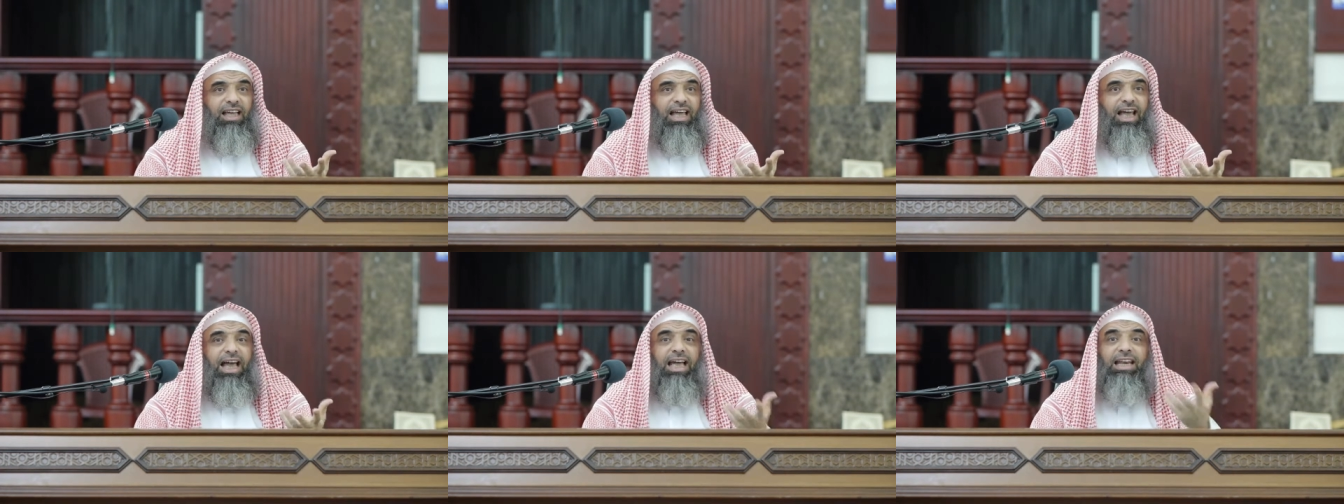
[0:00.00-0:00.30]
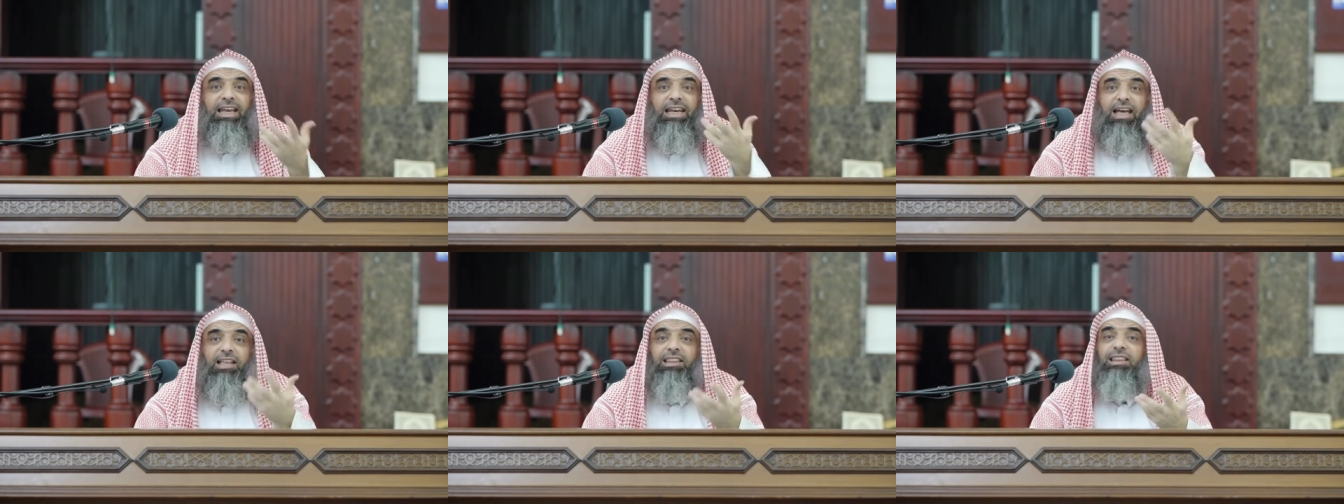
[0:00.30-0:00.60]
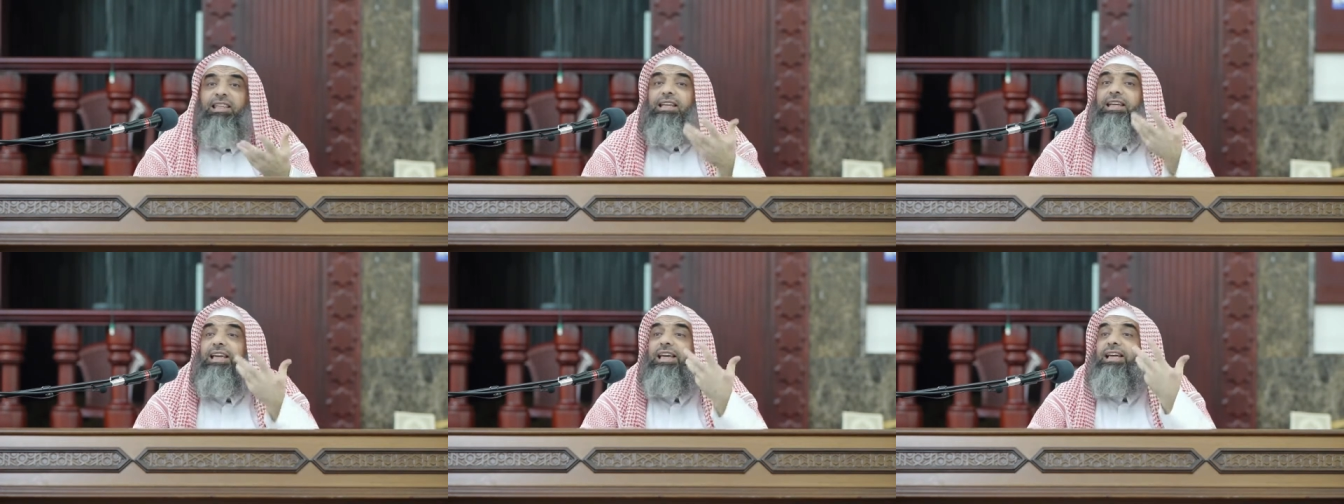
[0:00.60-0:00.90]
and
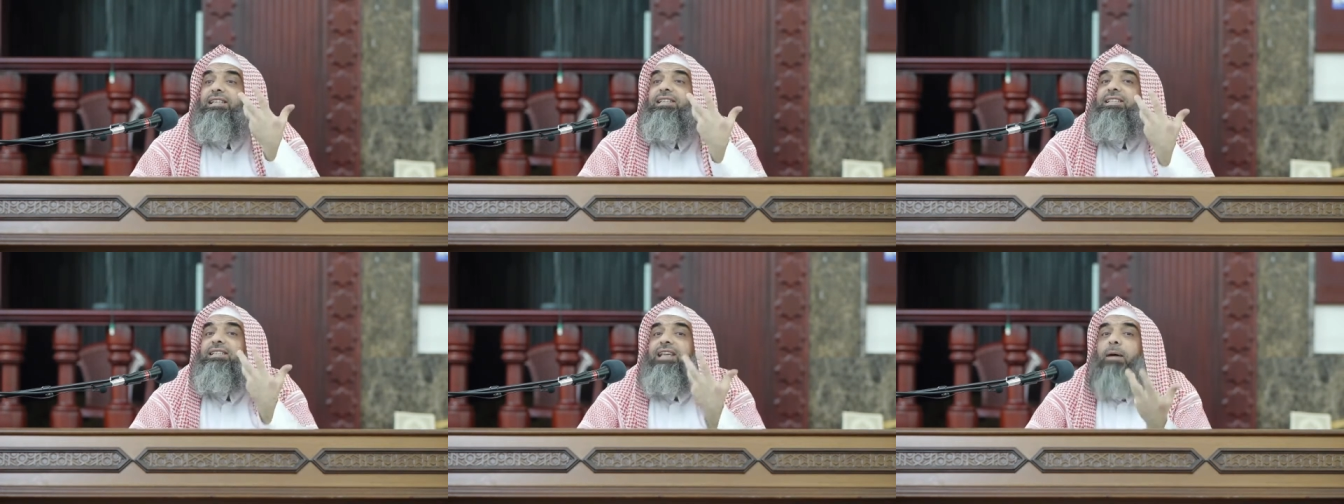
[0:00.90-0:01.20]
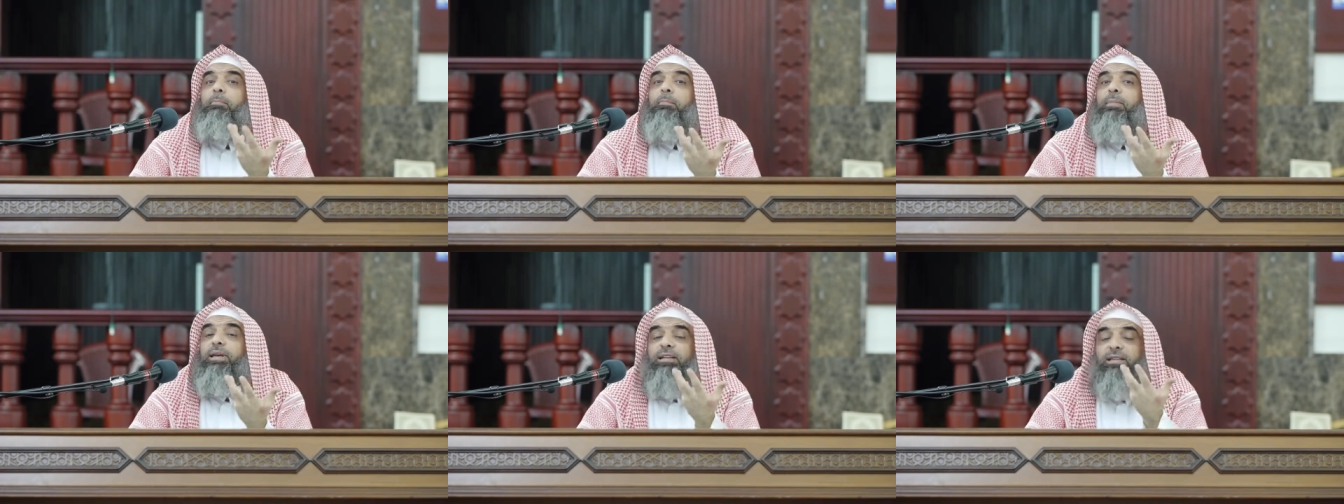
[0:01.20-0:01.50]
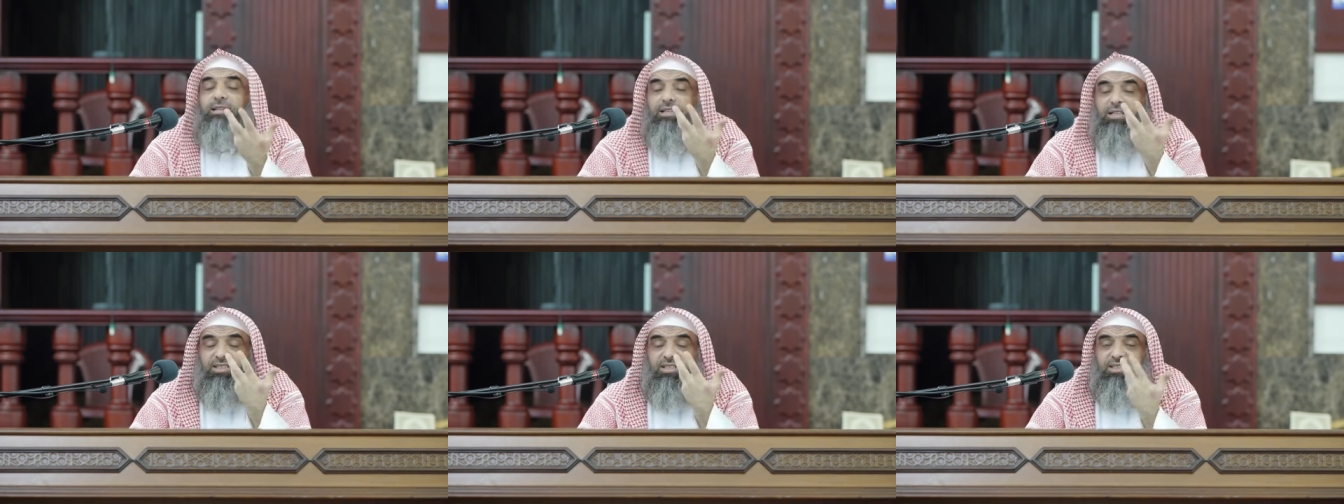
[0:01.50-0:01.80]
nothing except it
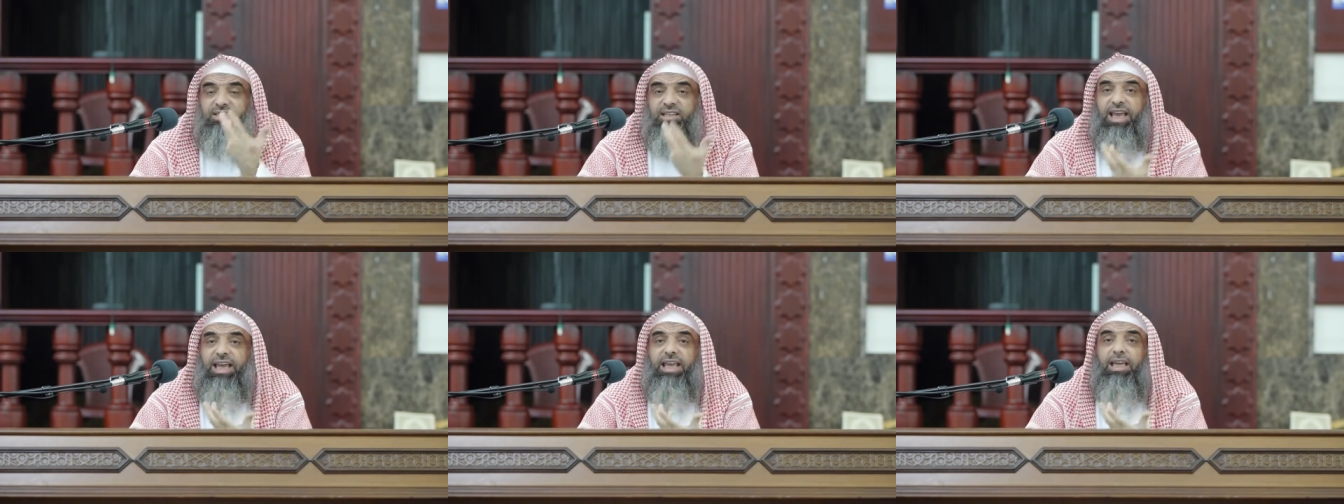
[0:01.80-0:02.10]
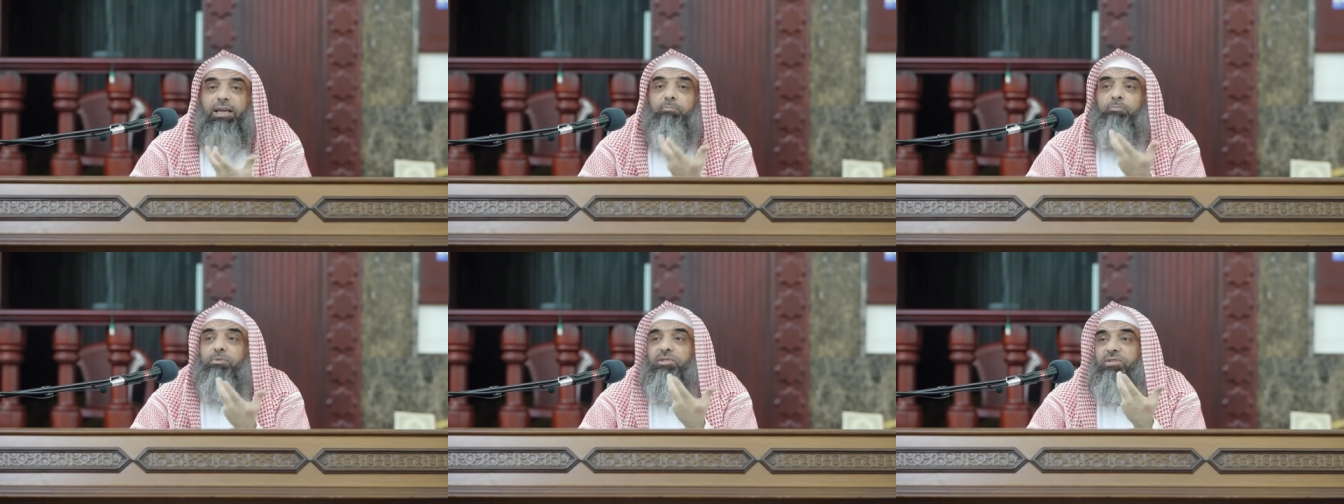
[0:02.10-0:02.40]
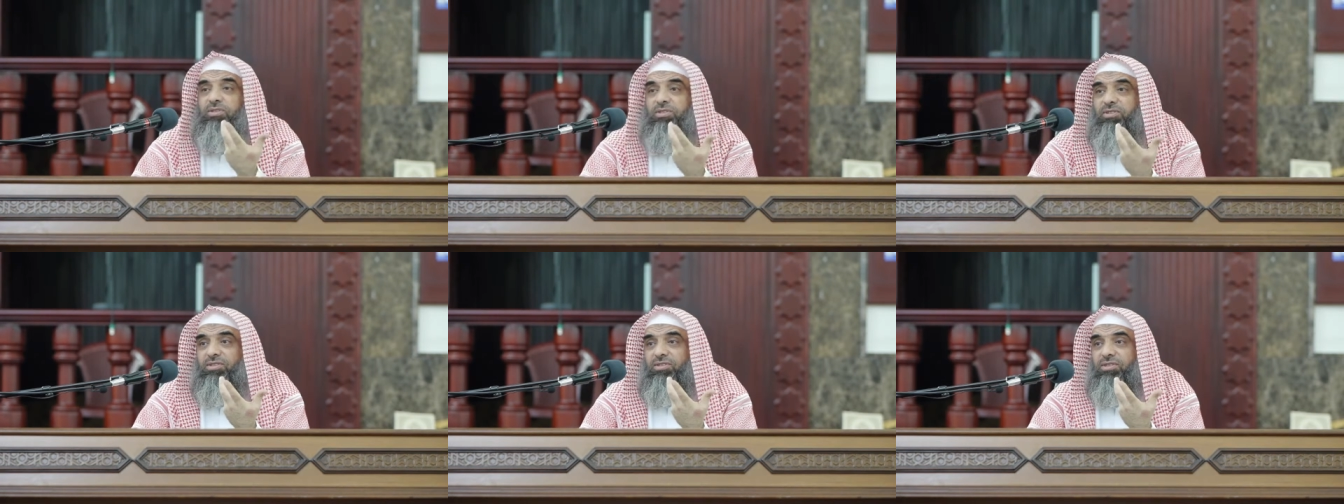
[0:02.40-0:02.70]

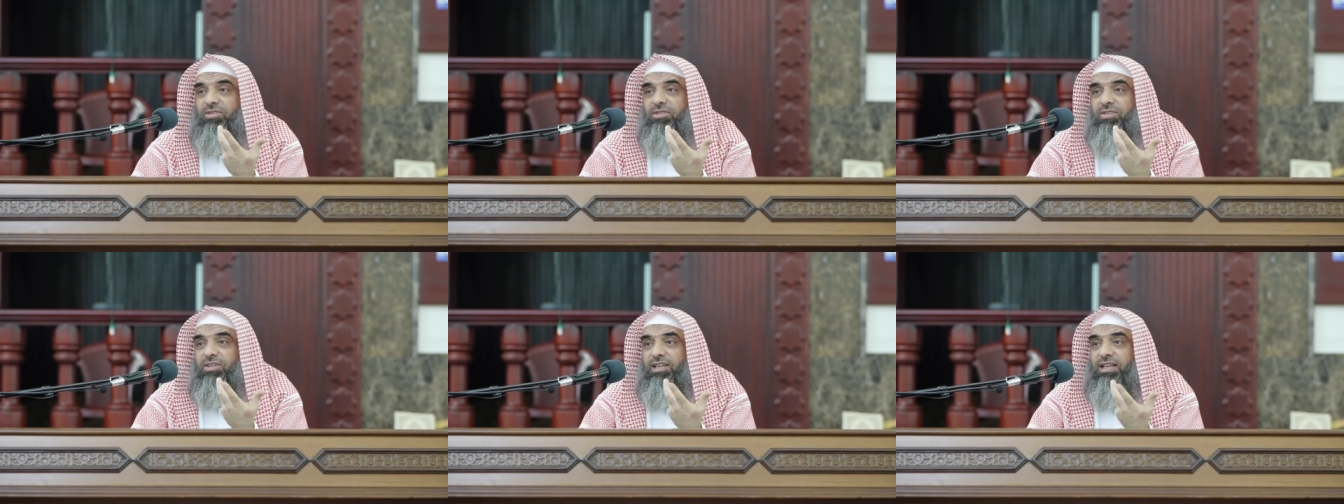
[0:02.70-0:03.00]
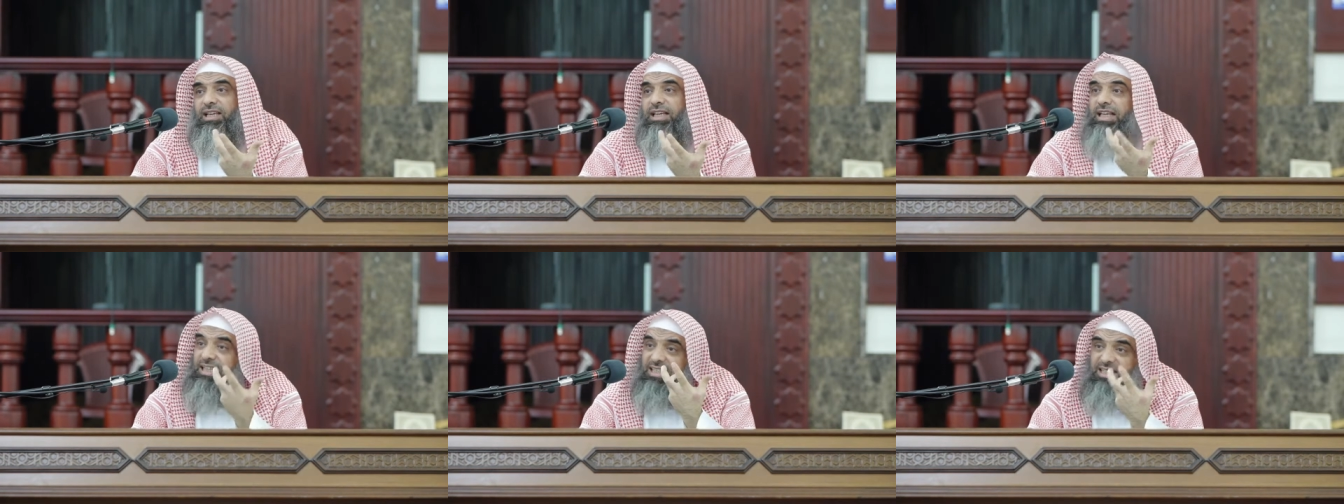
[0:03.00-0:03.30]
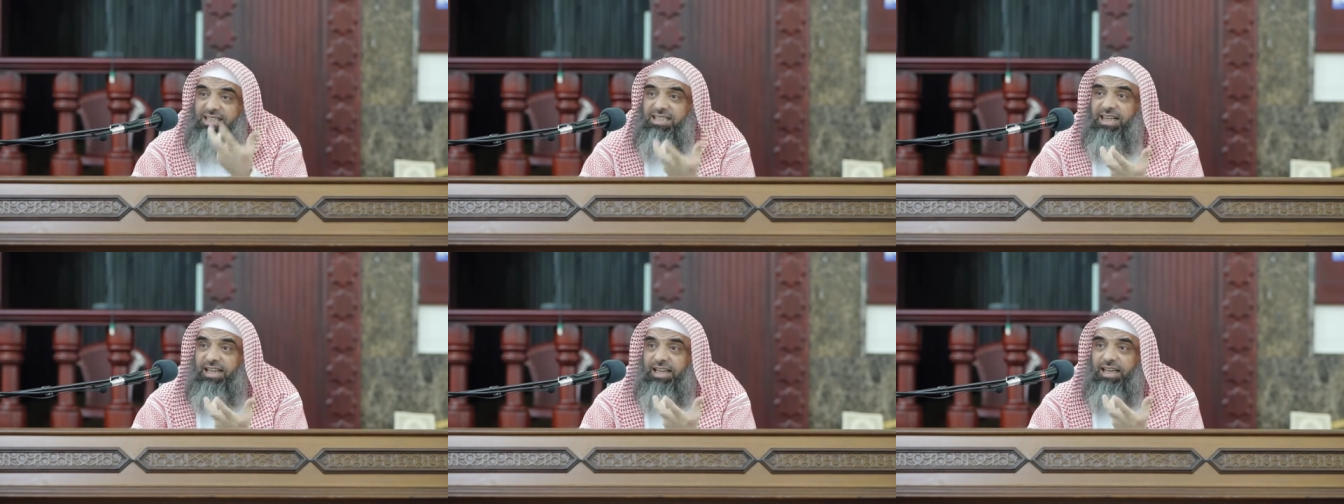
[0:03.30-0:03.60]
escapes his
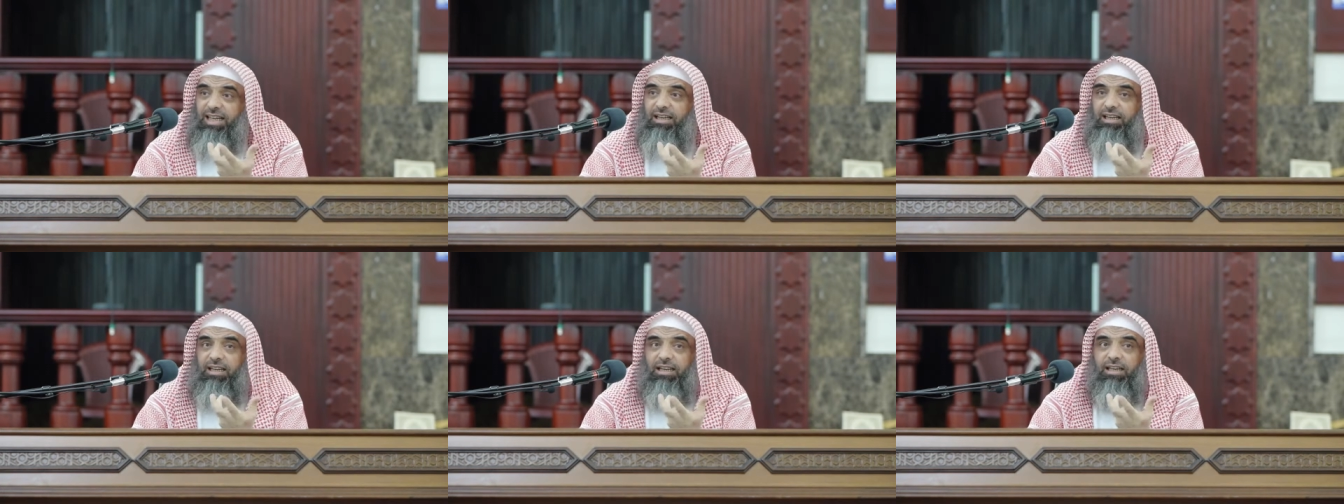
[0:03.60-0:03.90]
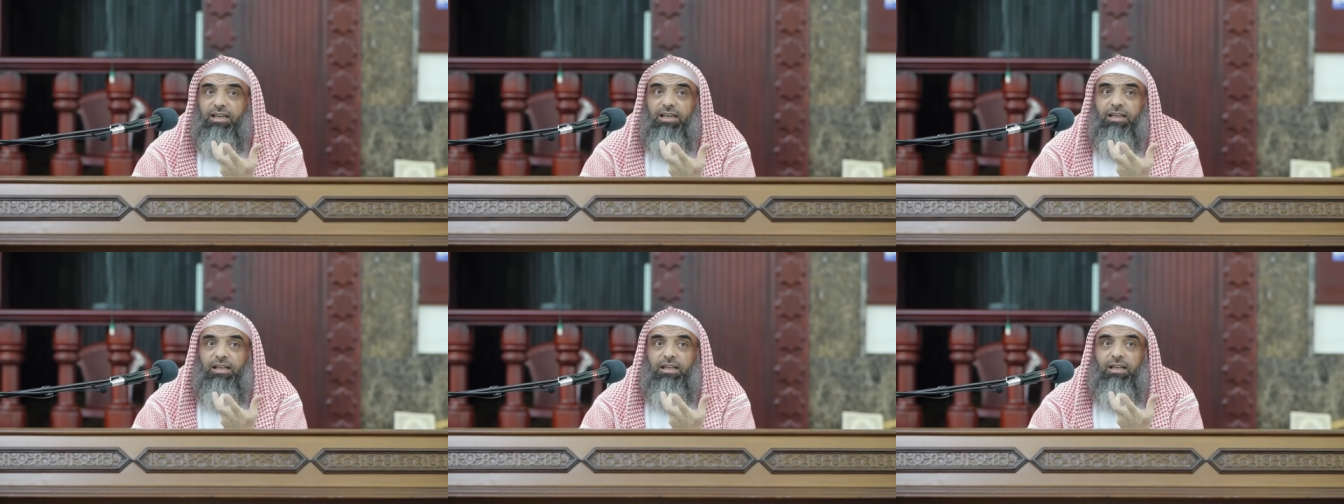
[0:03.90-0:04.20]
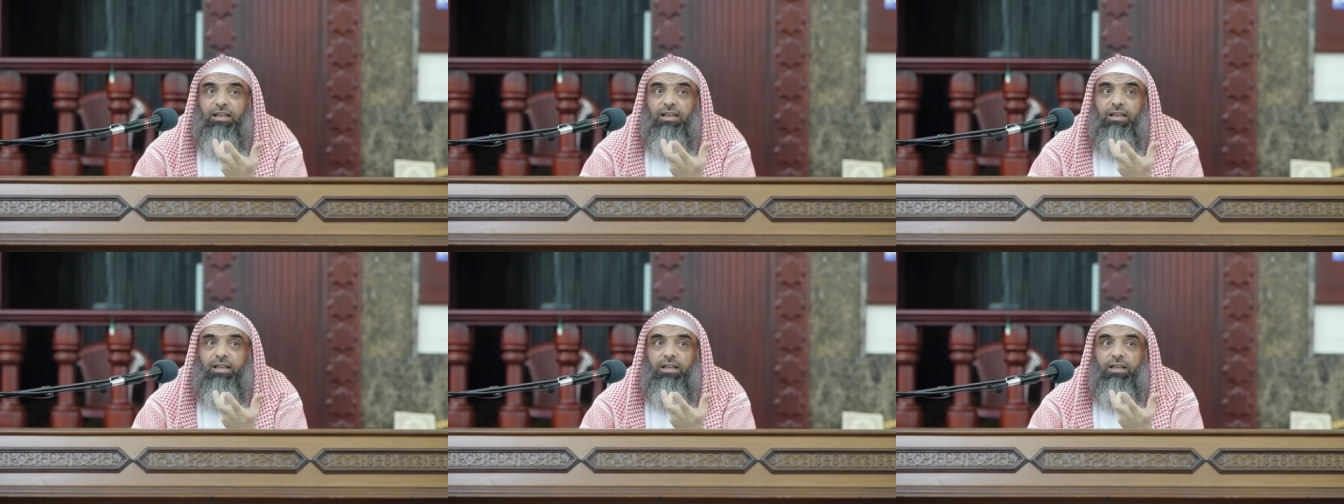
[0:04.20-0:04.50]

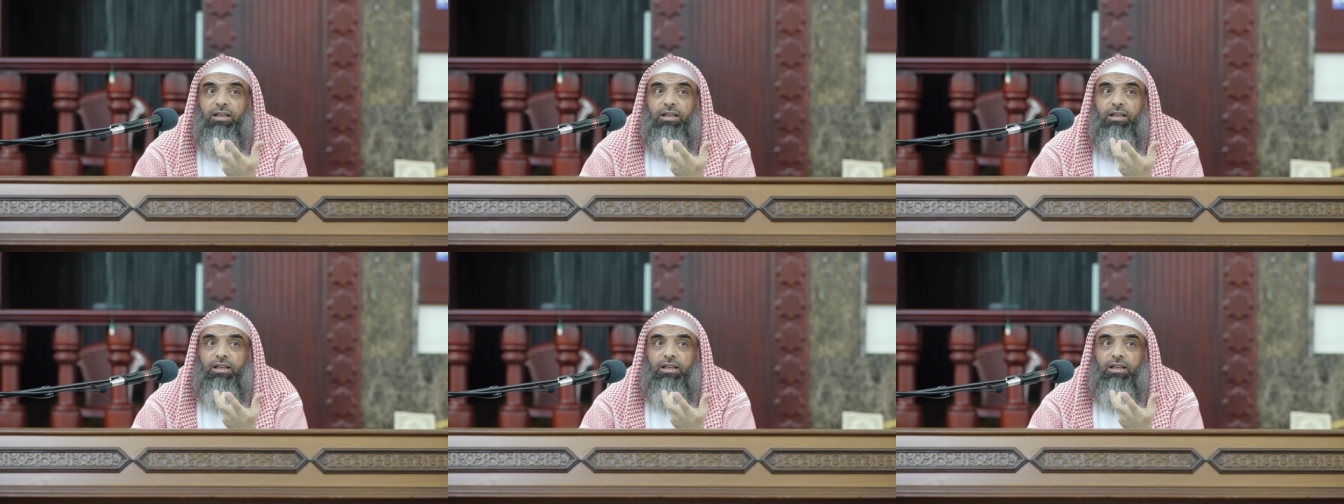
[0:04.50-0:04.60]
seeing,